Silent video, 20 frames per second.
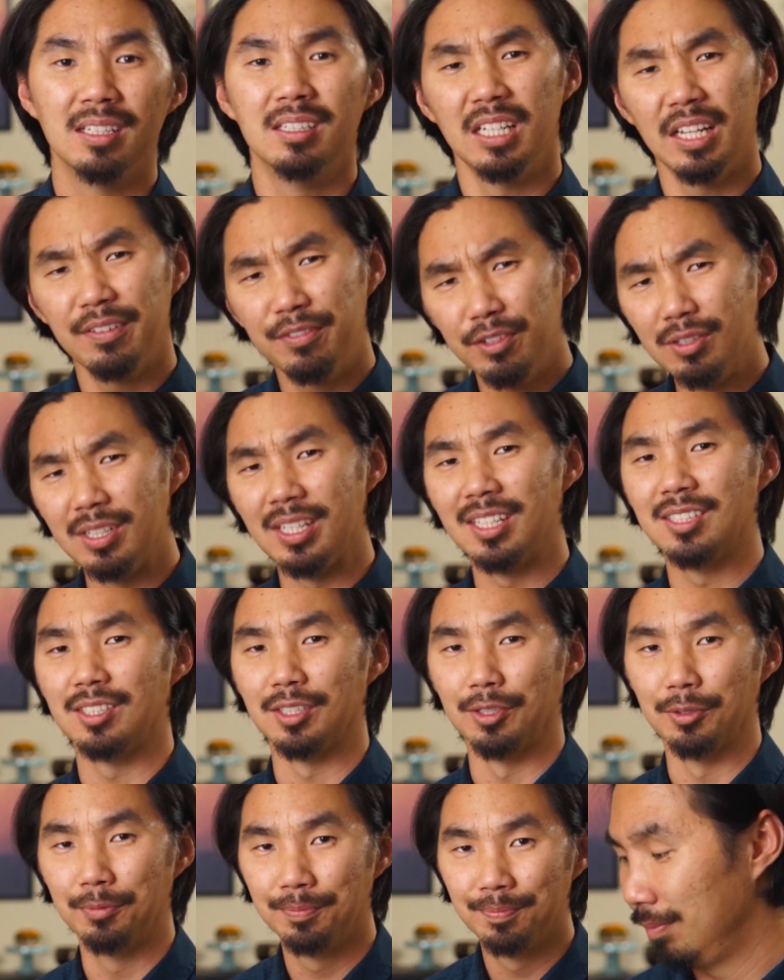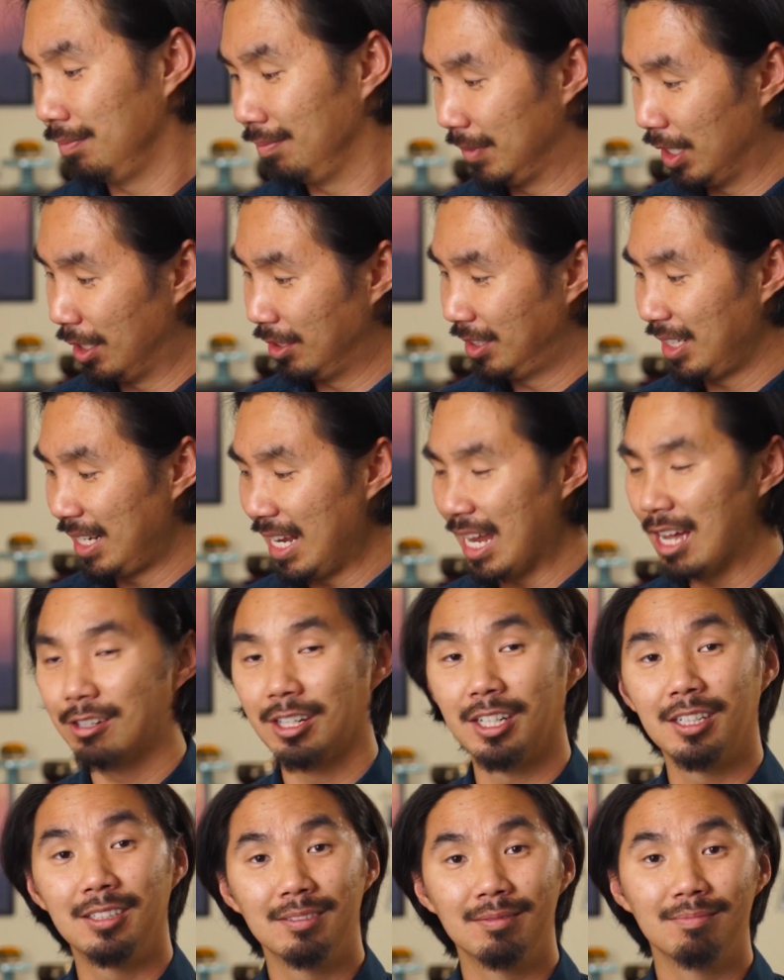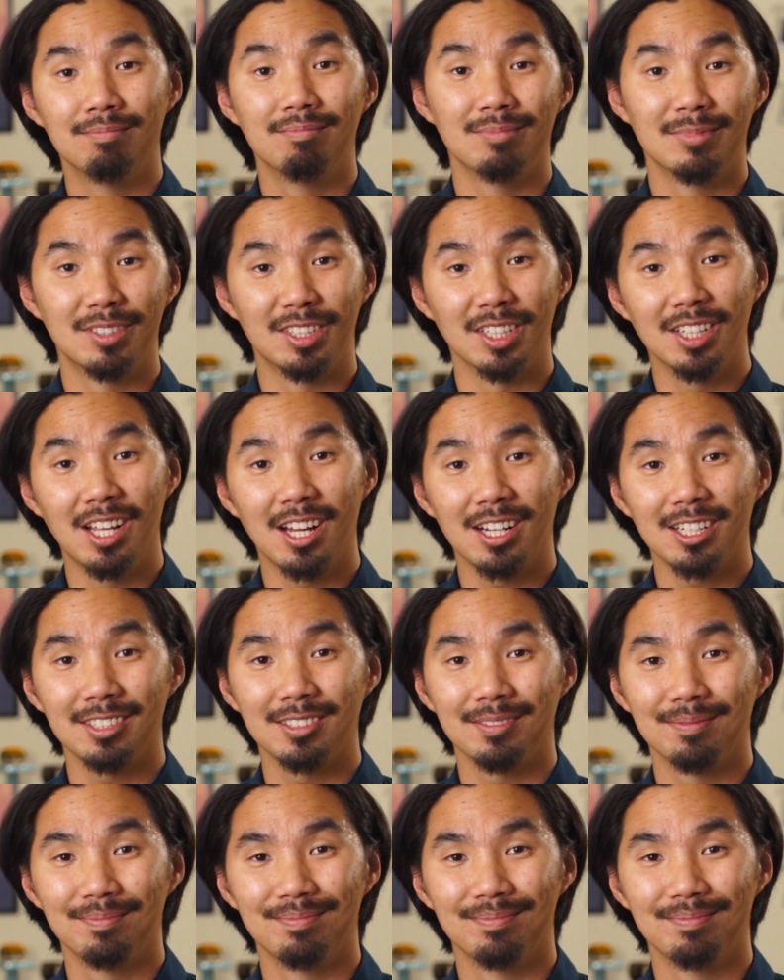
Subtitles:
if you need to. There's the counter. Good luck.